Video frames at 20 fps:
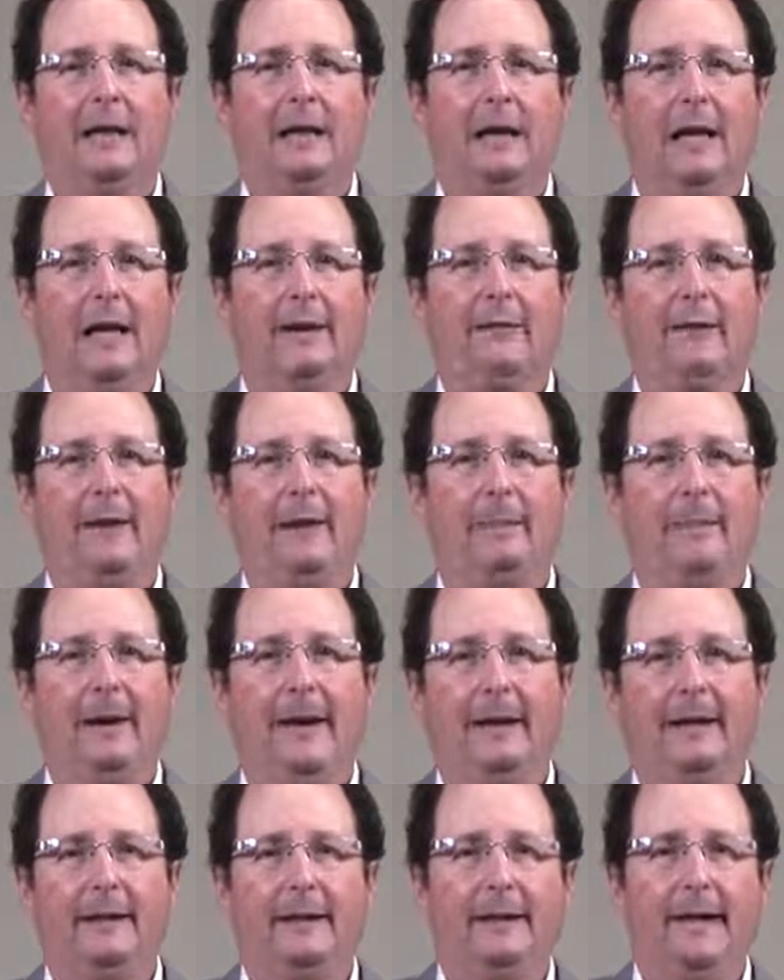levy a
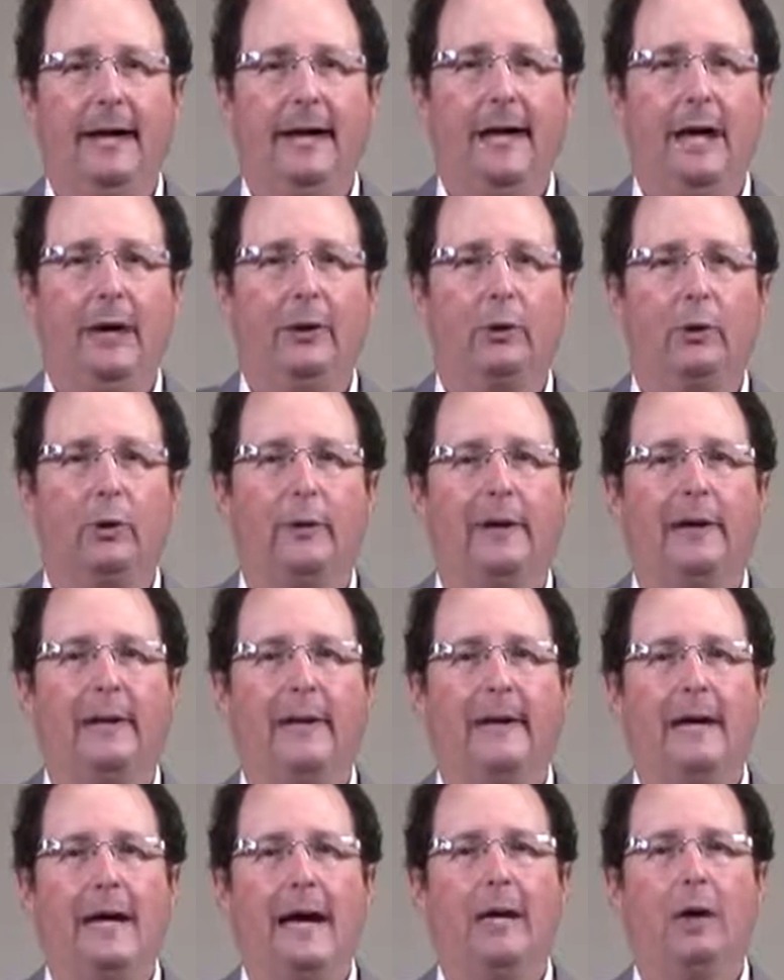bank account or they
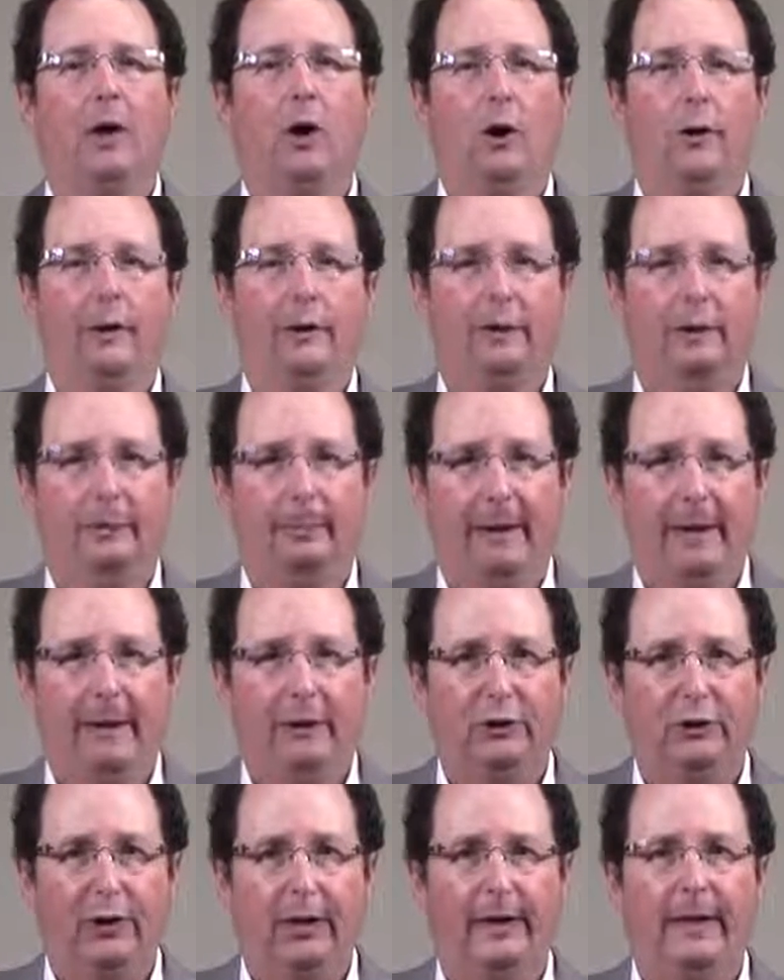cannot garnish a
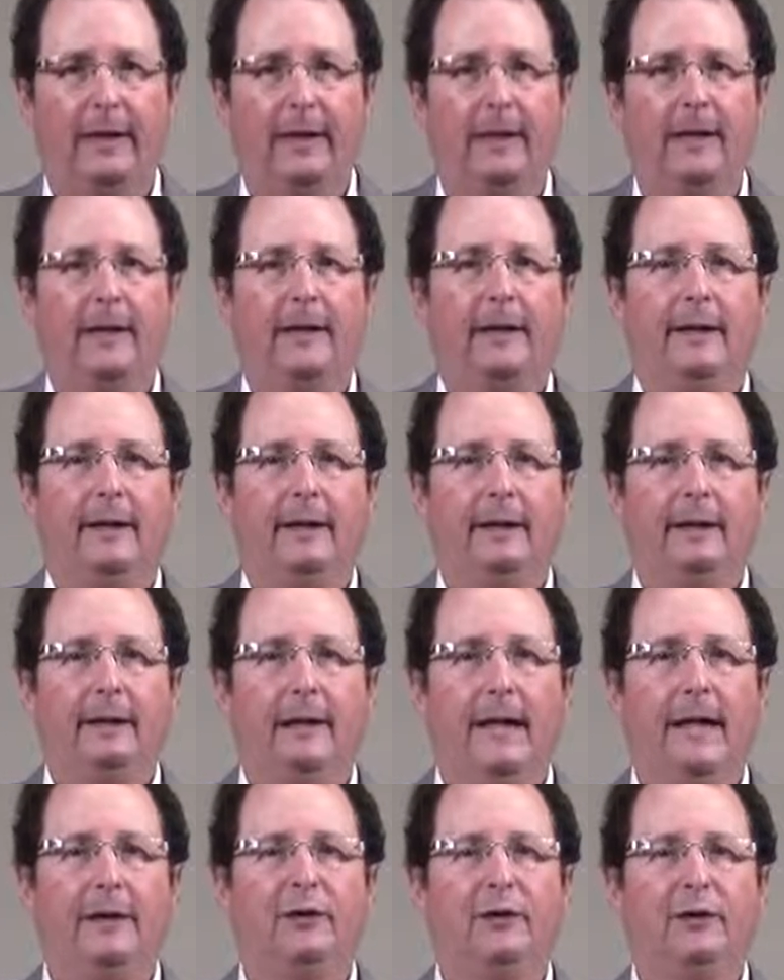paycheck
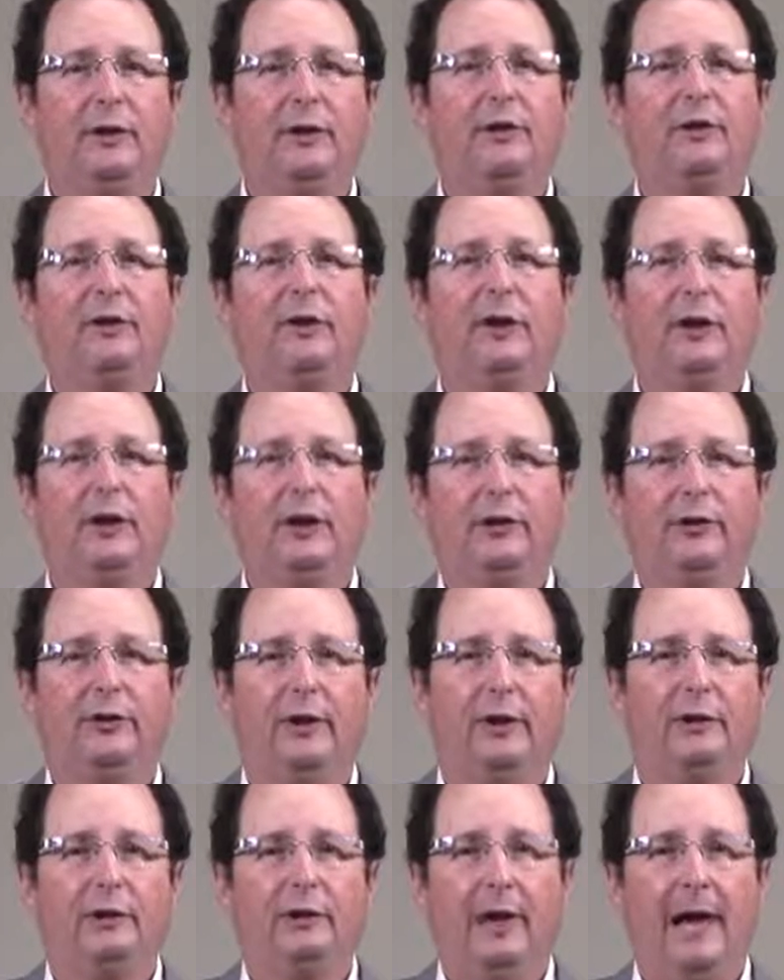unless and until
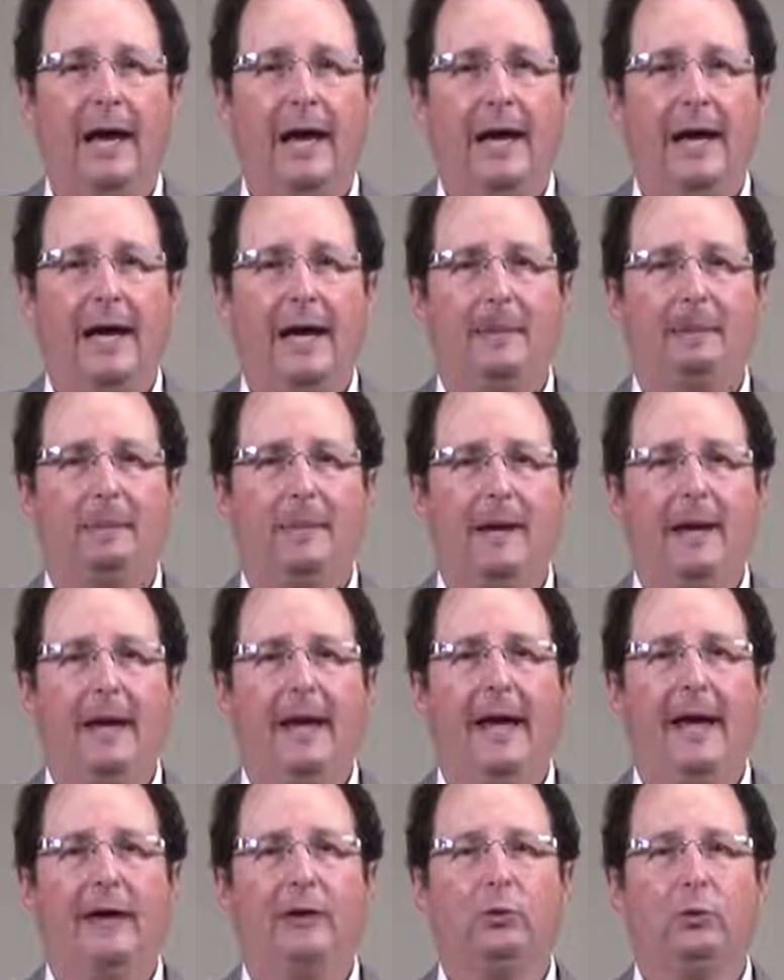such time
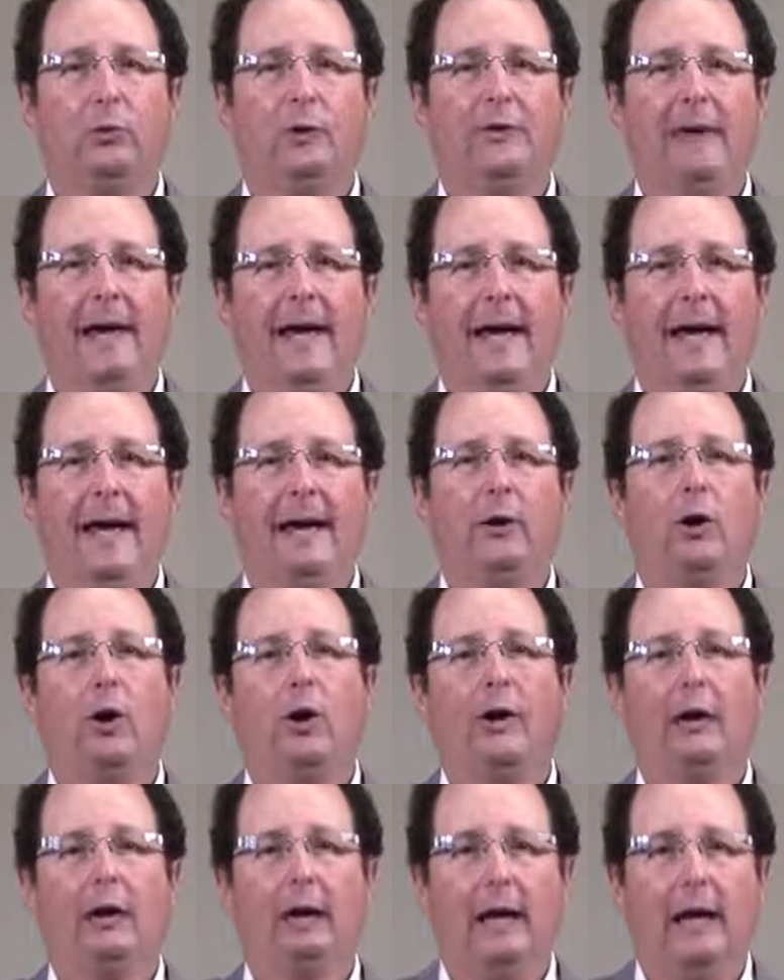as we've had
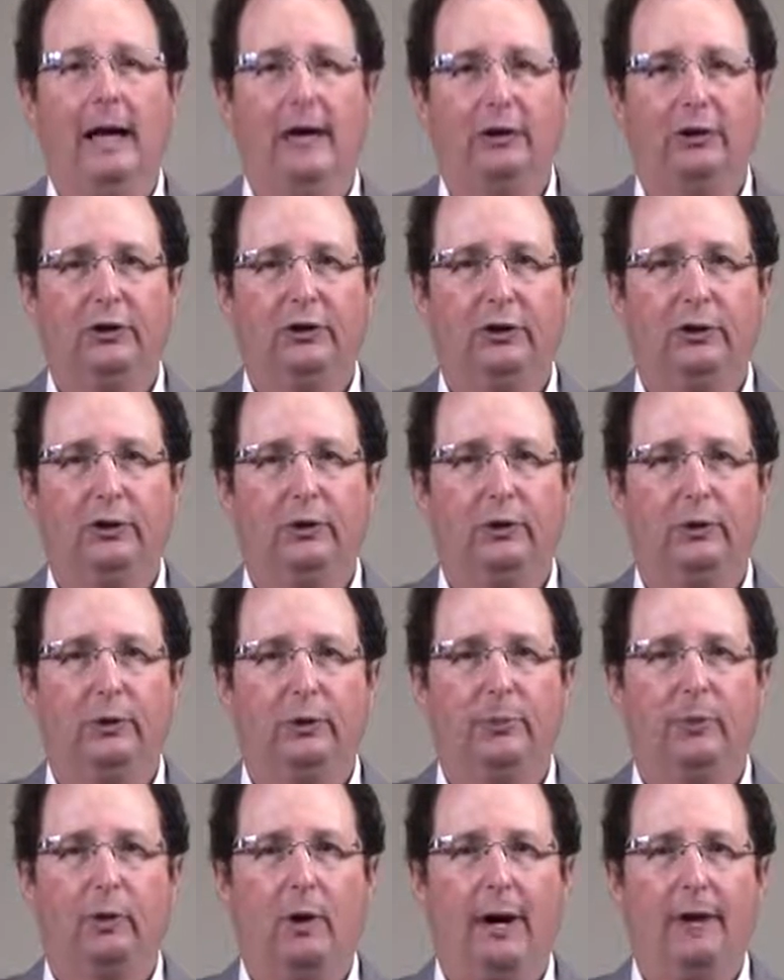our collection
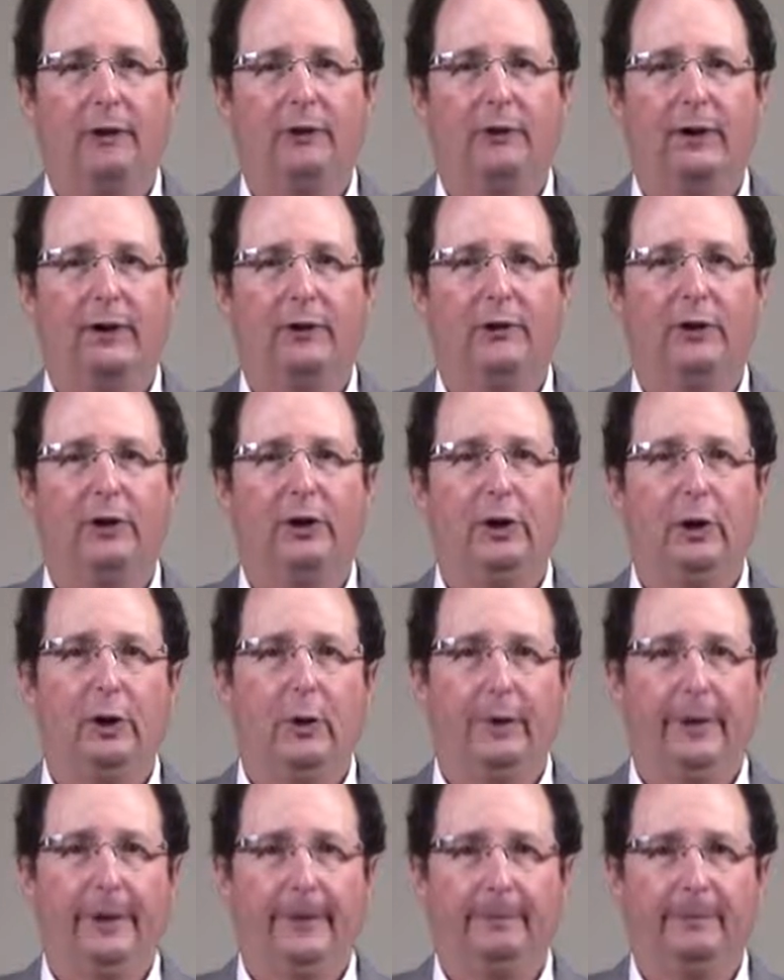due process
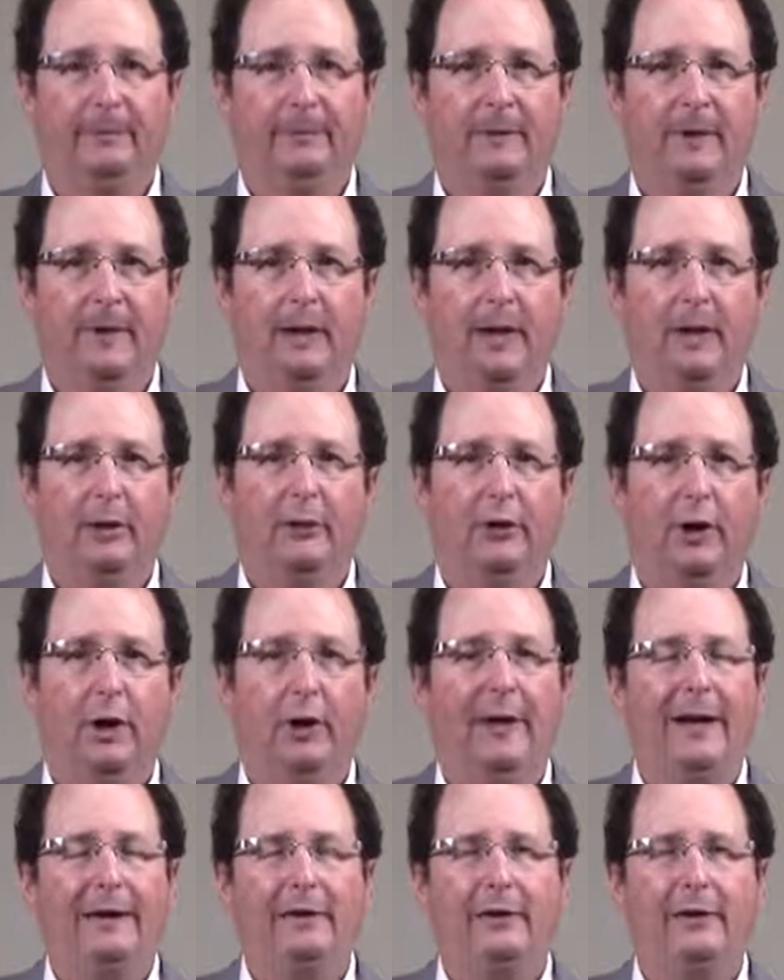hearing.
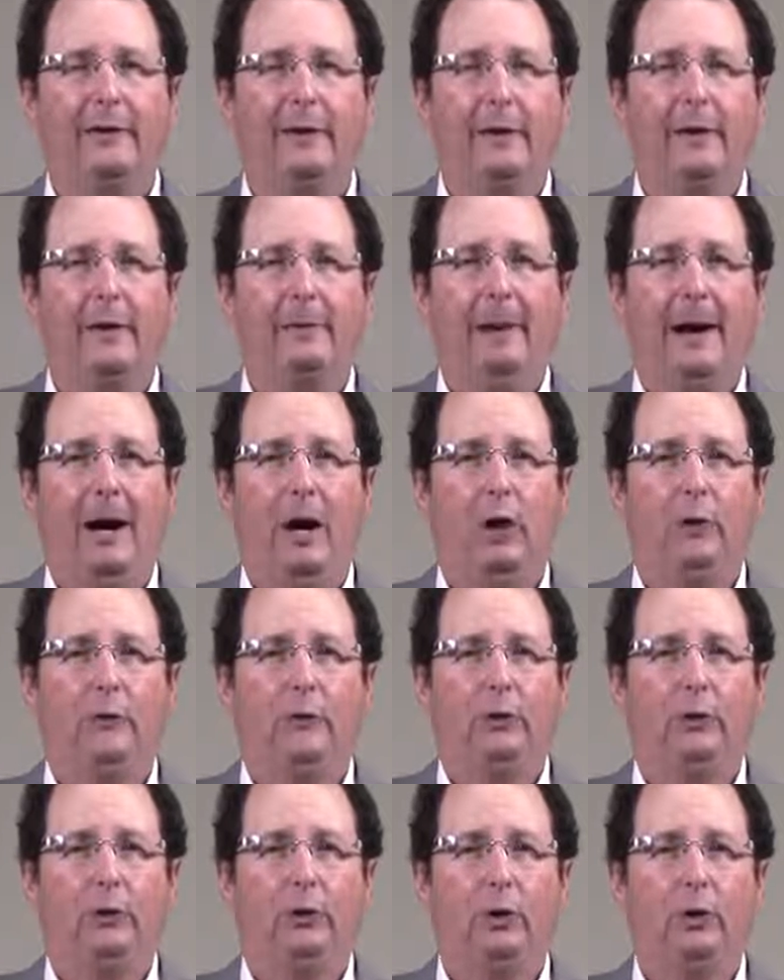So that's a very
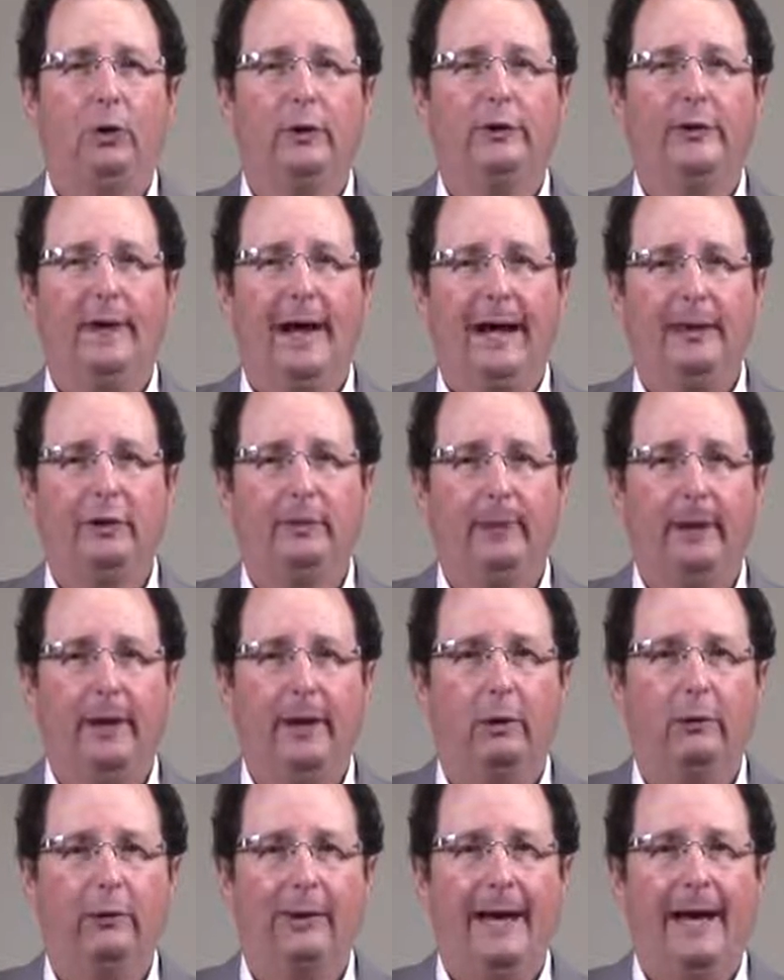powerful tool the
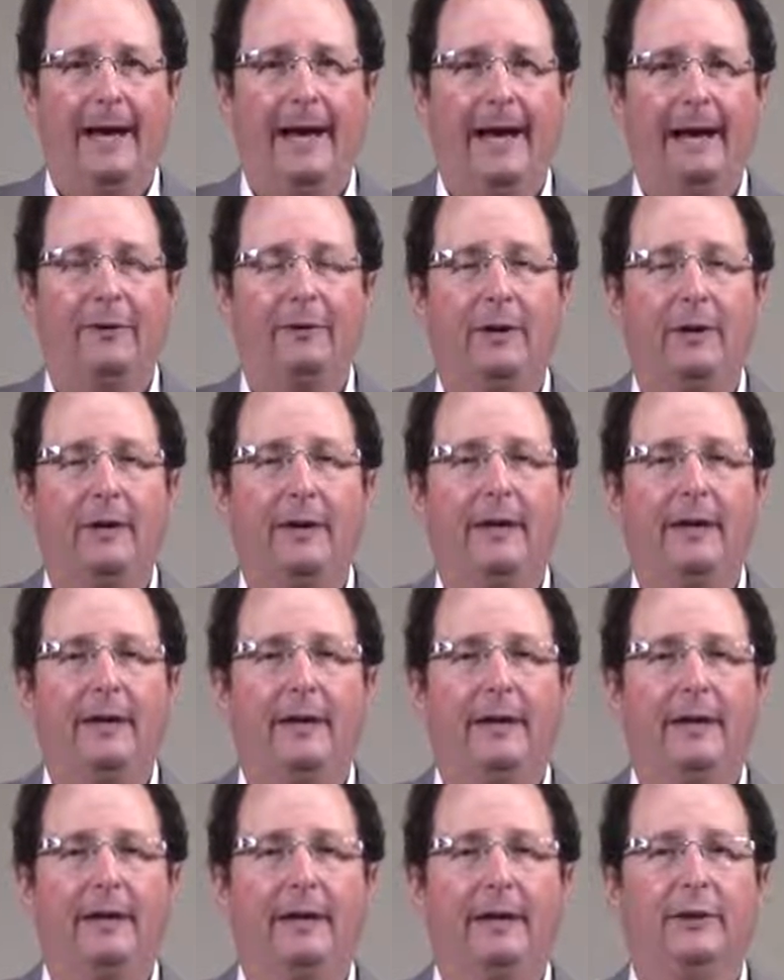taxpayers have
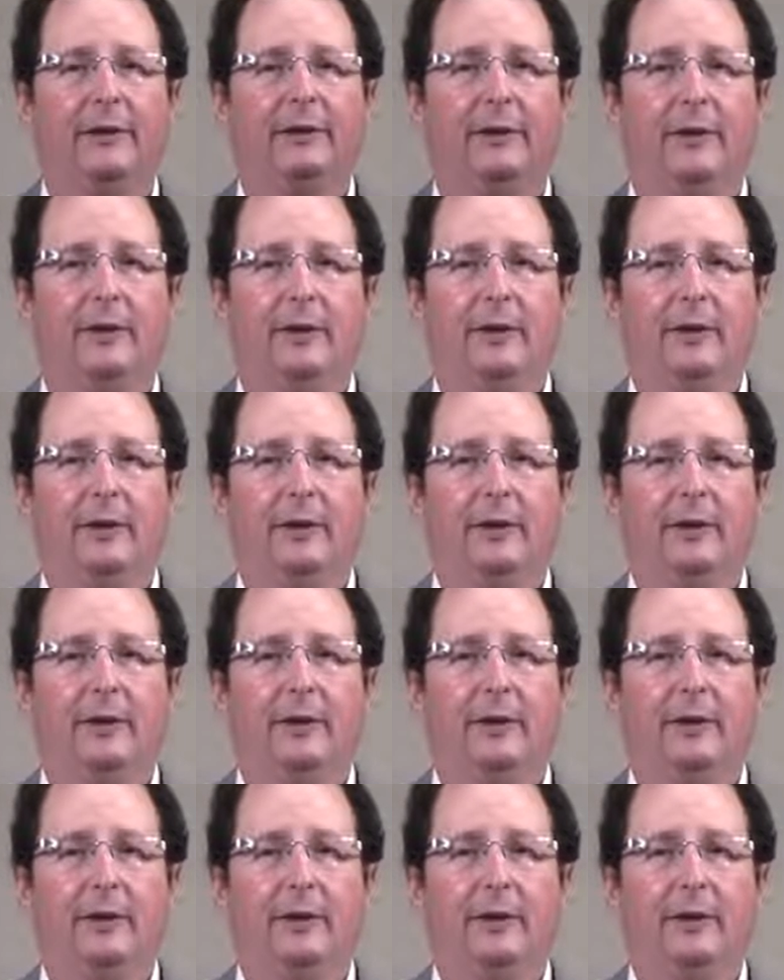is